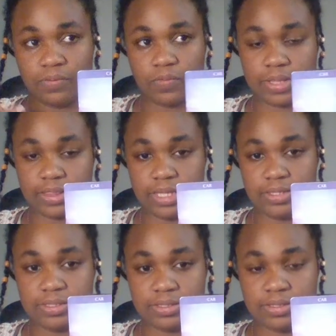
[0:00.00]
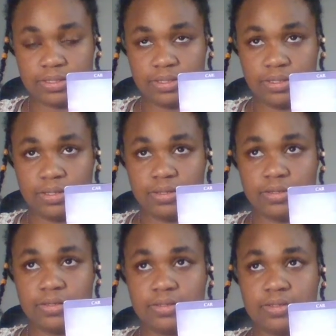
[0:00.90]
want this
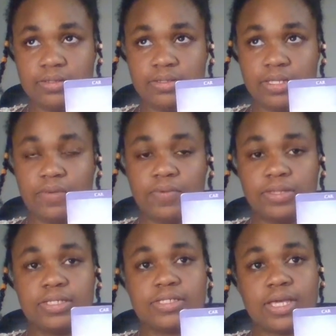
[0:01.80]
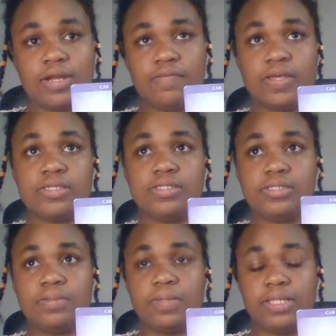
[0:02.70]
kind of like
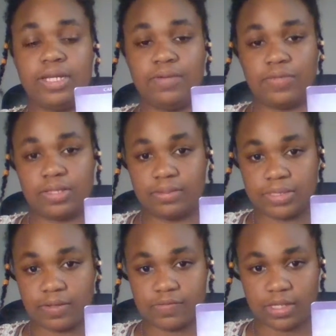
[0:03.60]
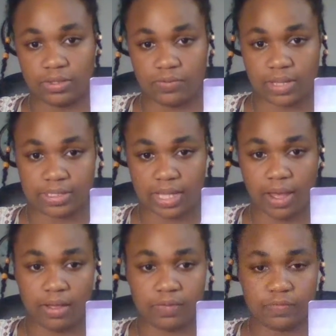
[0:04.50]
stability within themselves that you guys
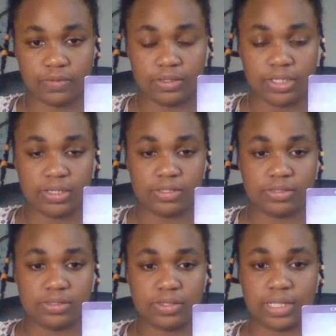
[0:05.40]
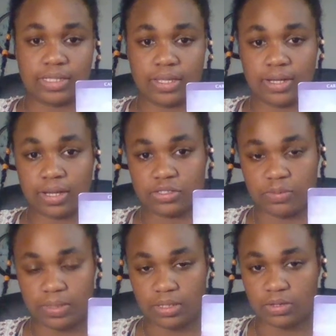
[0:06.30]
have, so that they could actually
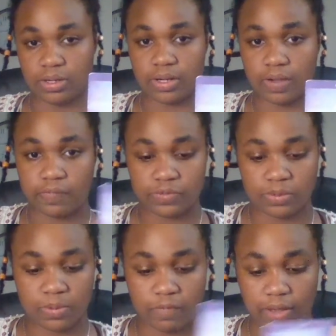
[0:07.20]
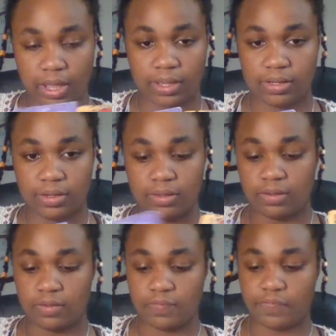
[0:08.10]
be good enough to provide
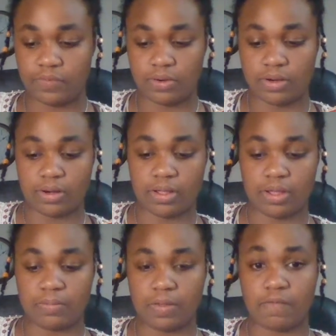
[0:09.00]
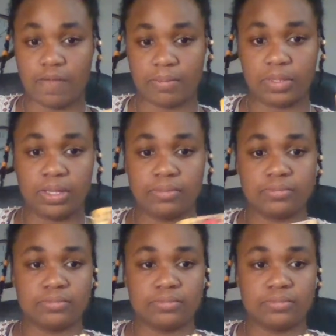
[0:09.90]
for a family.